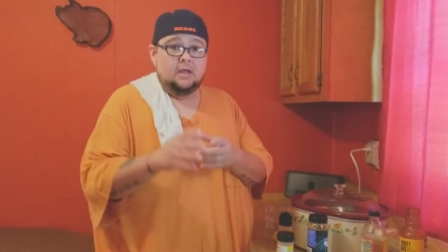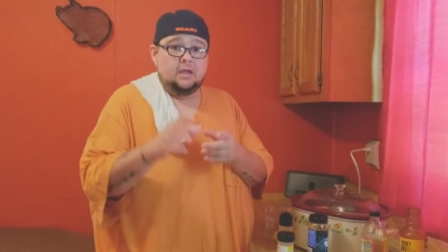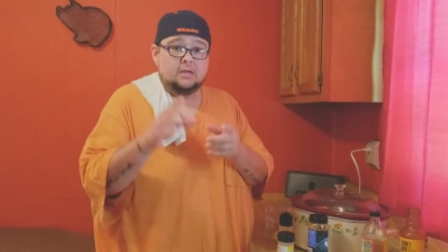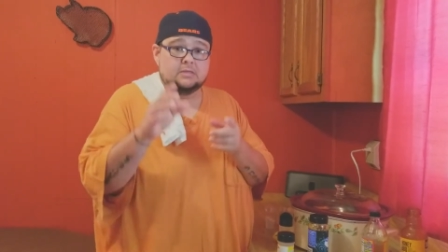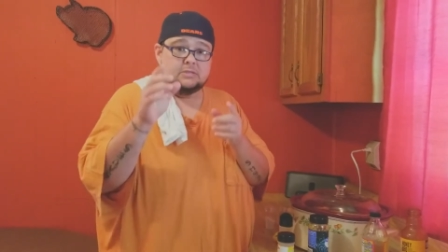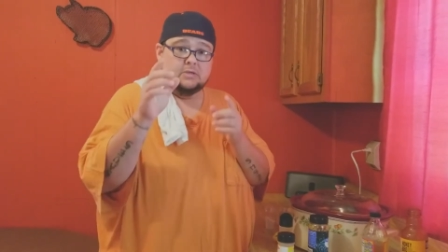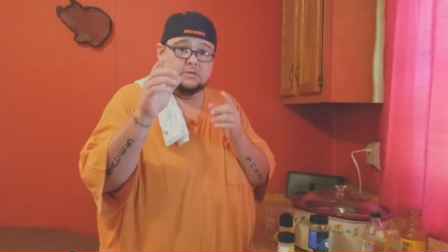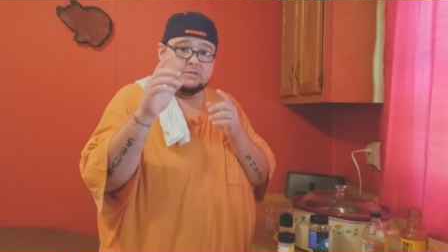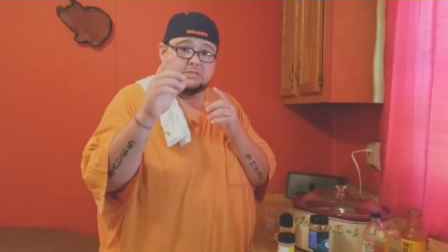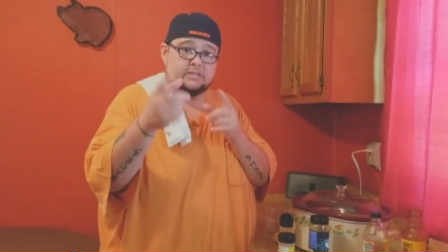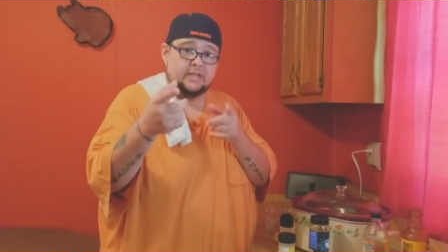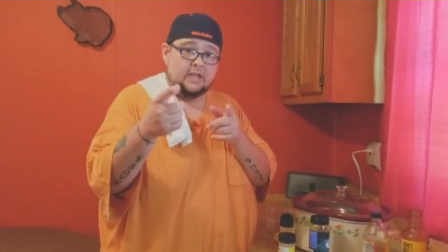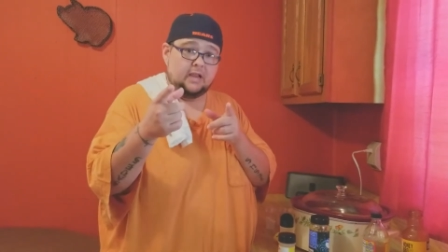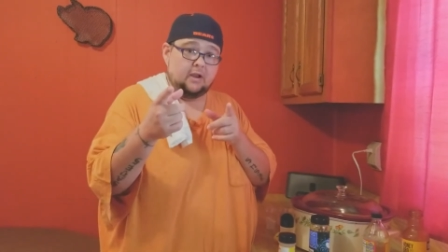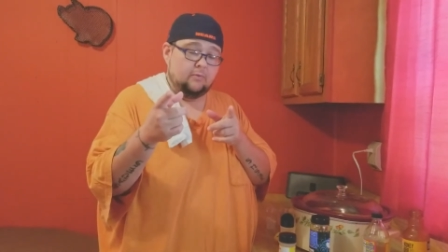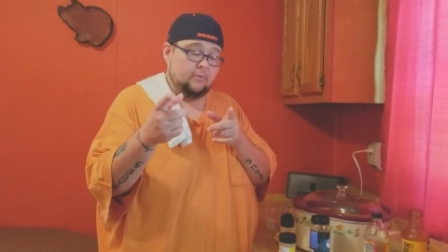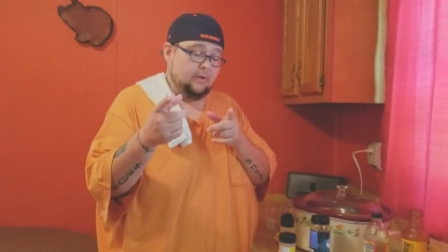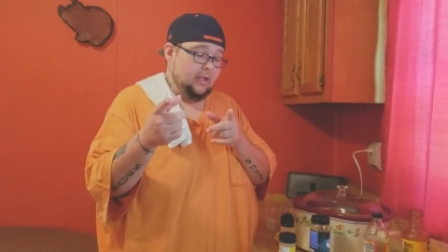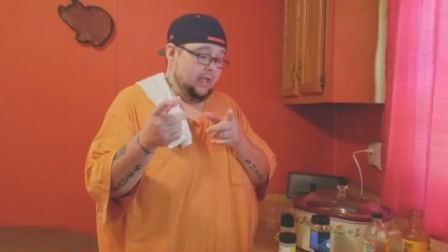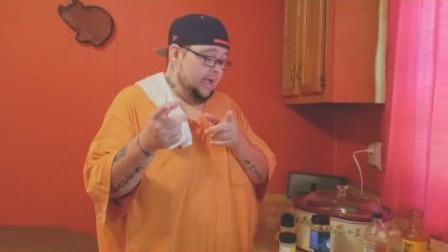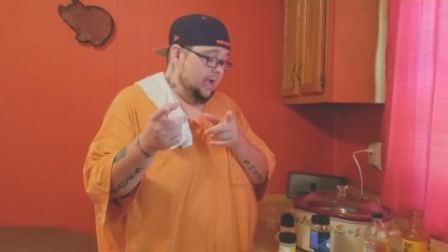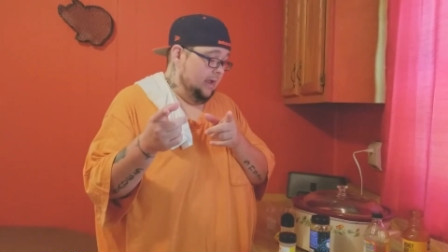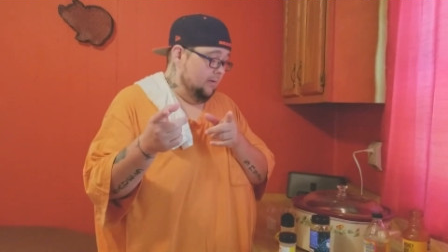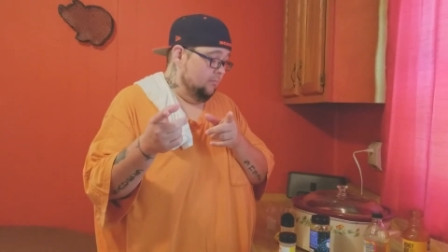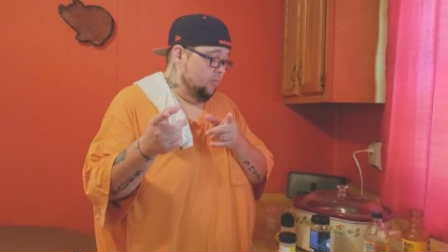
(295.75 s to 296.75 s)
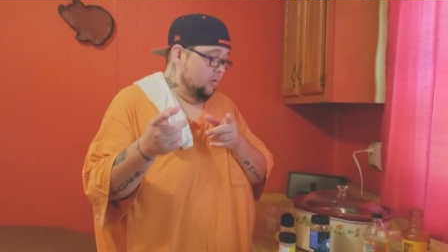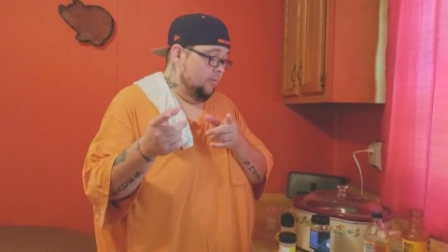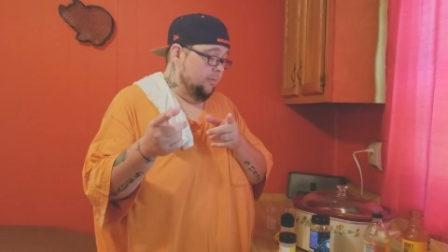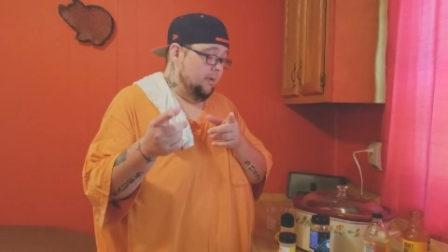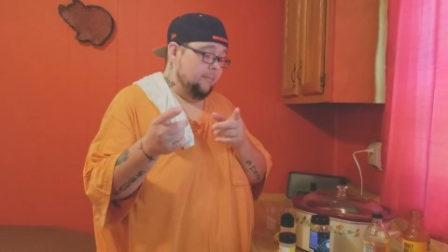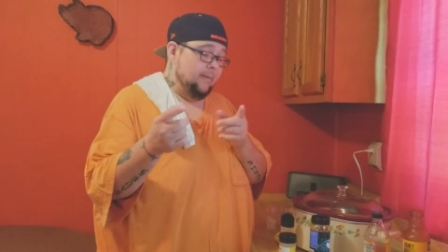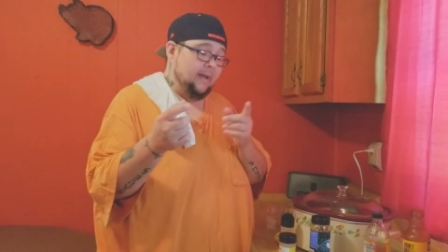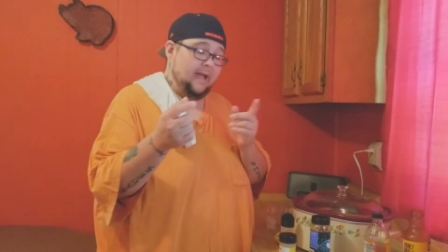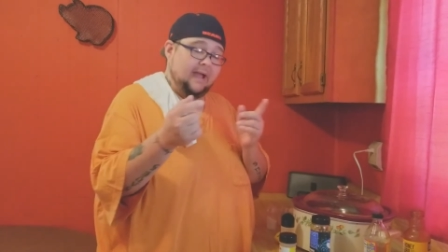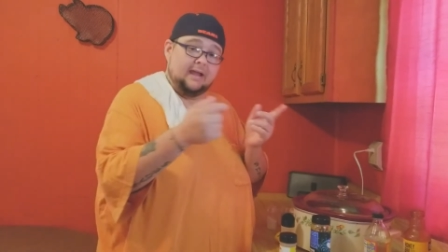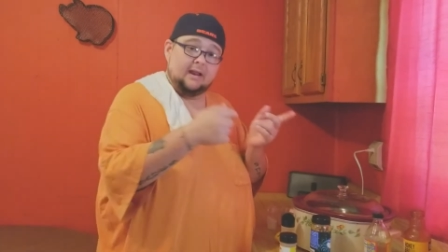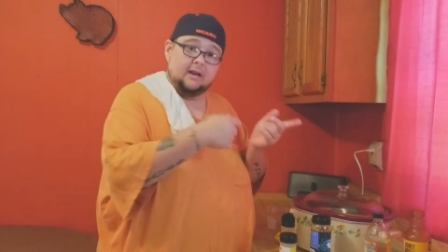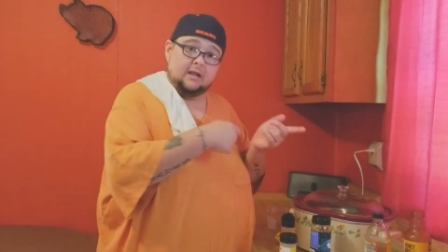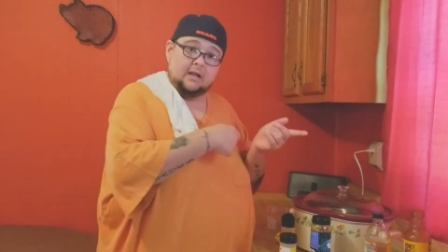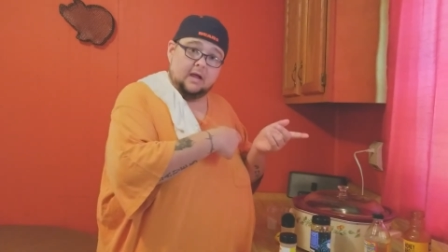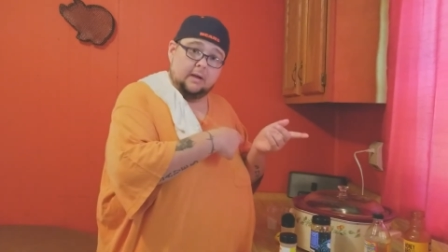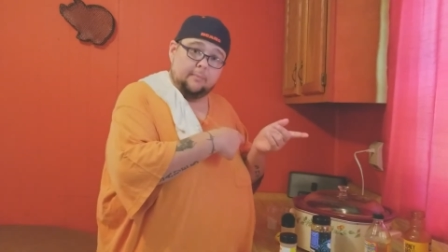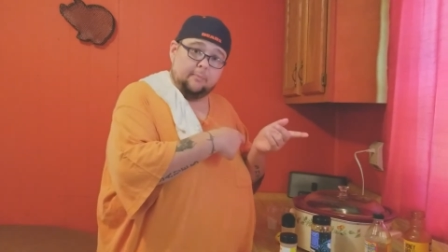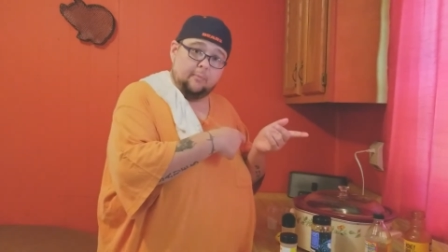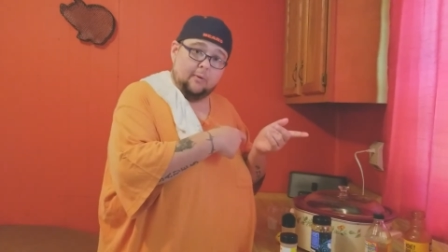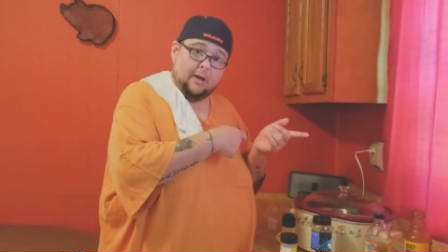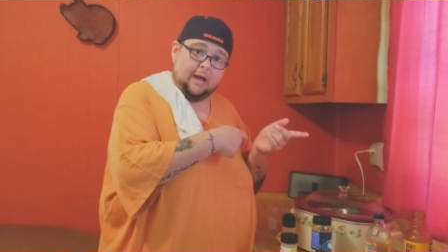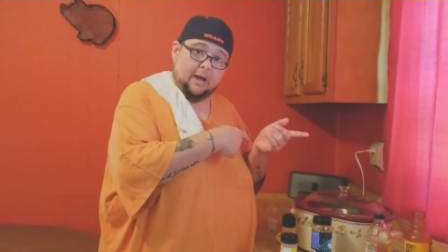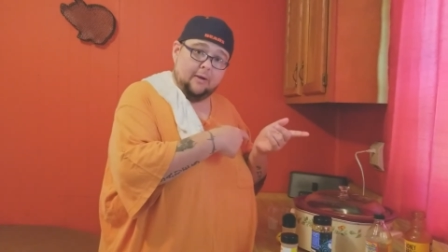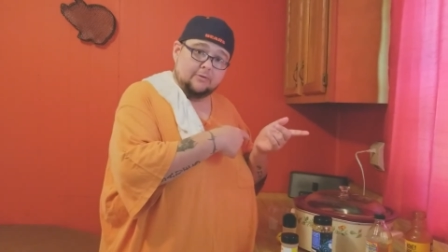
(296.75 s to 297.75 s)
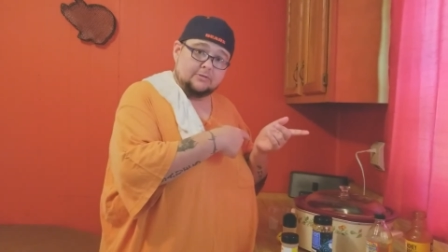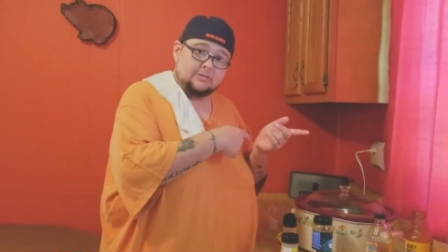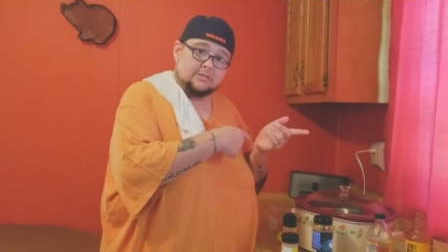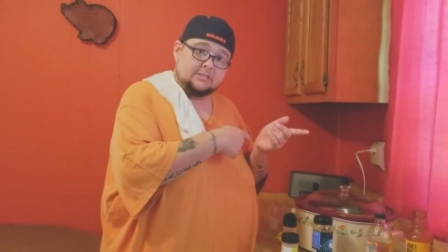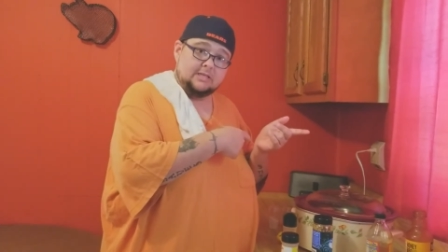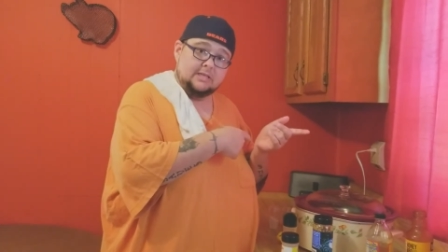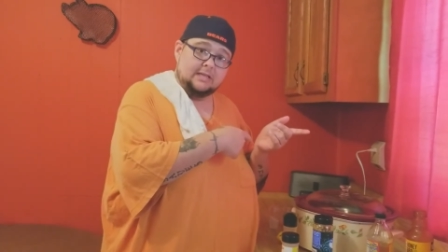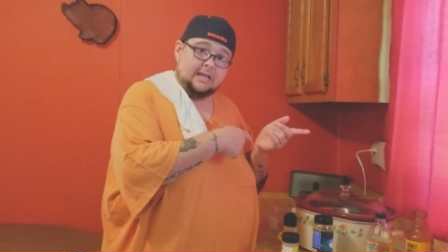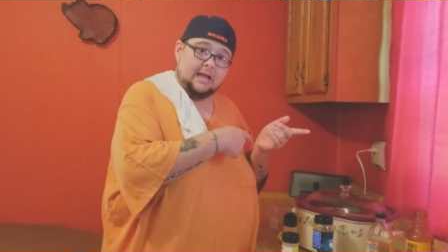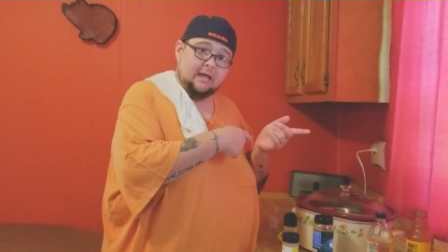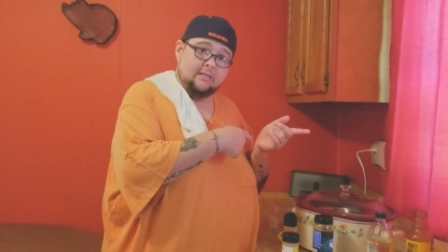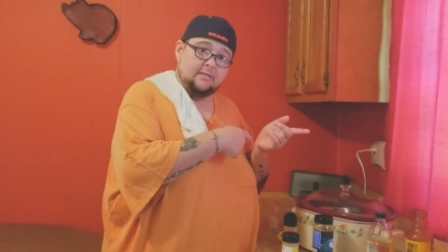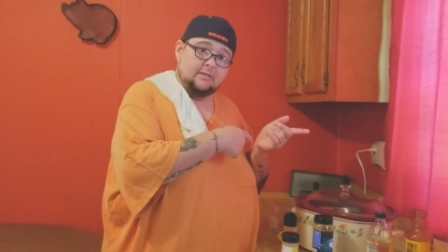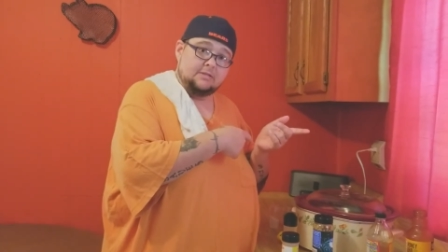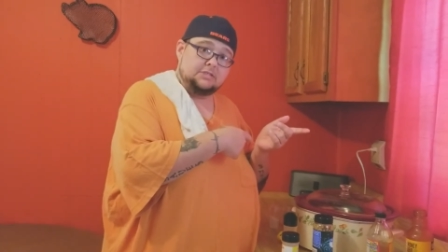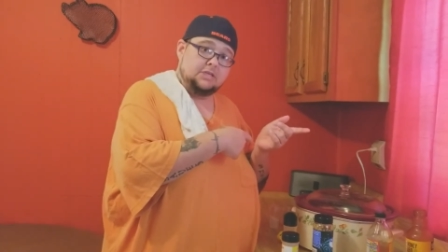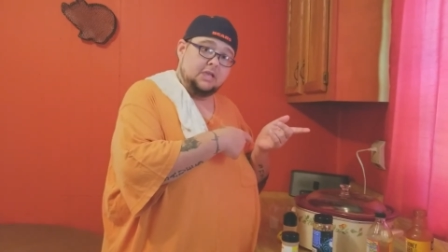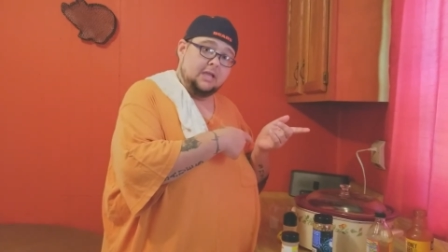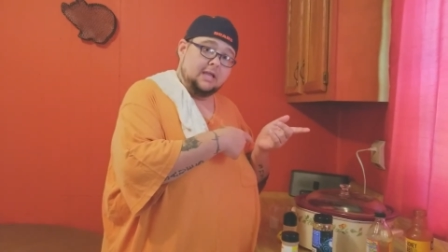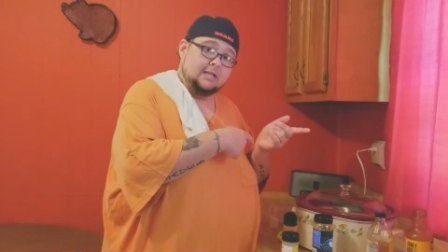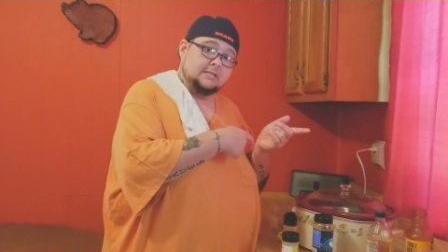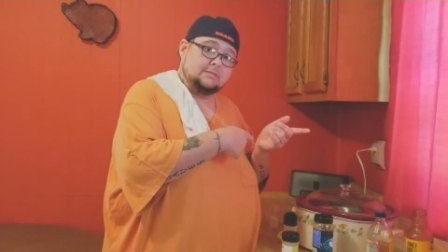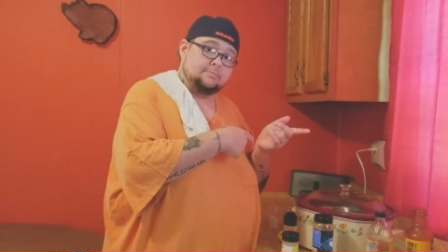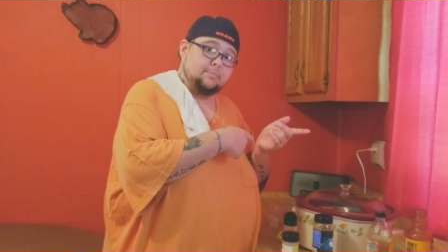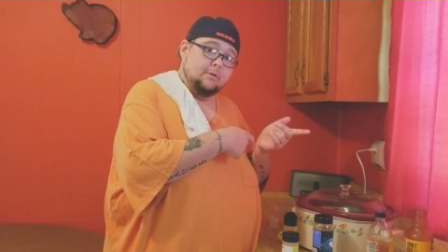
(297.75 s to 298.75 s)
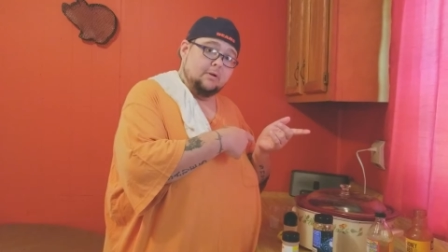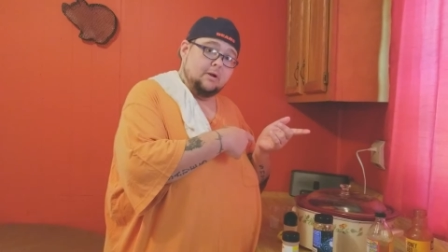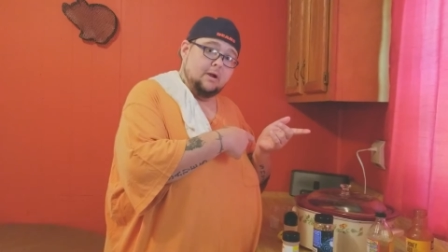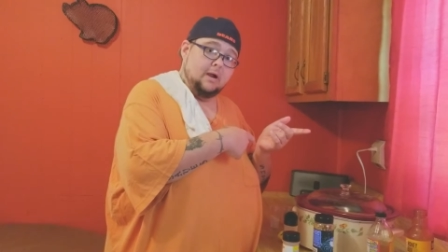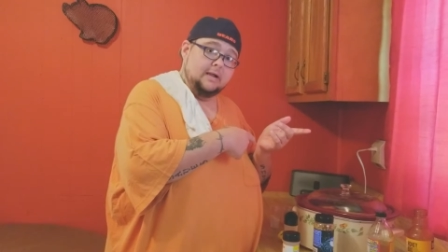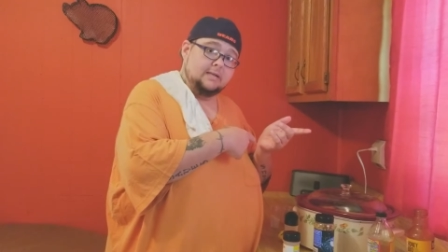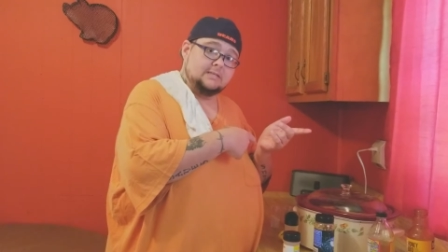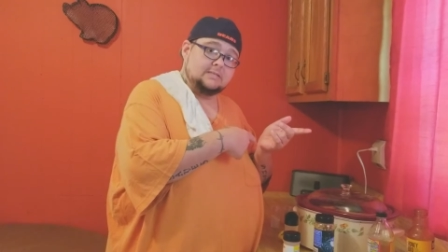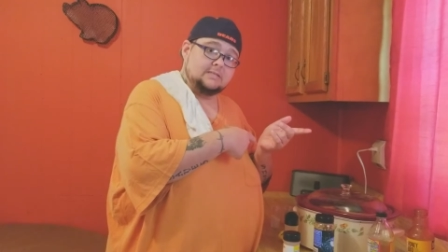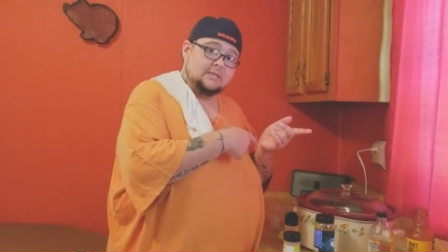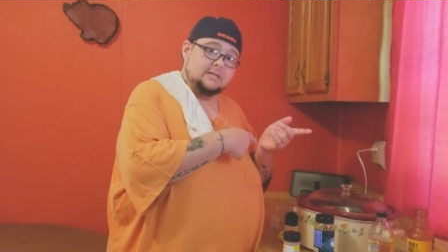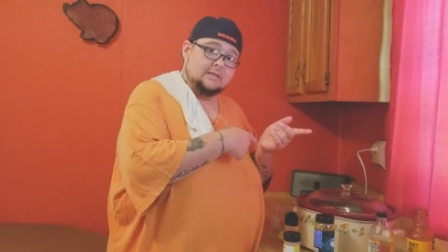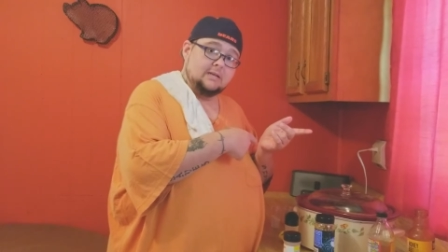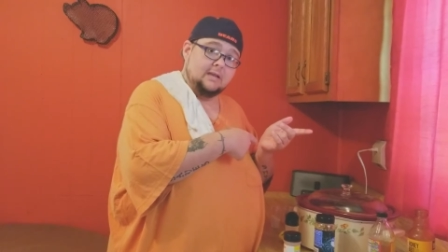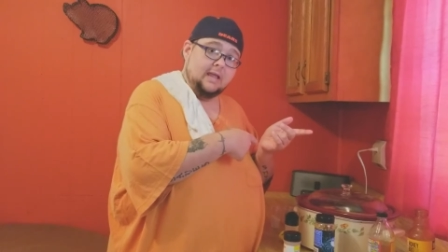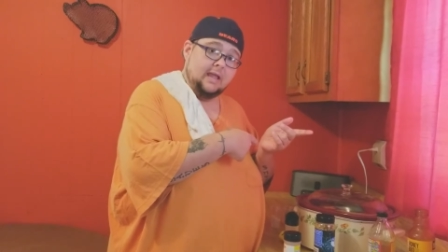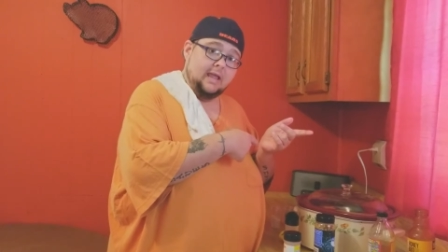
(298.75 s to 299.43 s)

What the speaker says: So stick around. We'll be back in a couple hours to see how the chicken's progressing,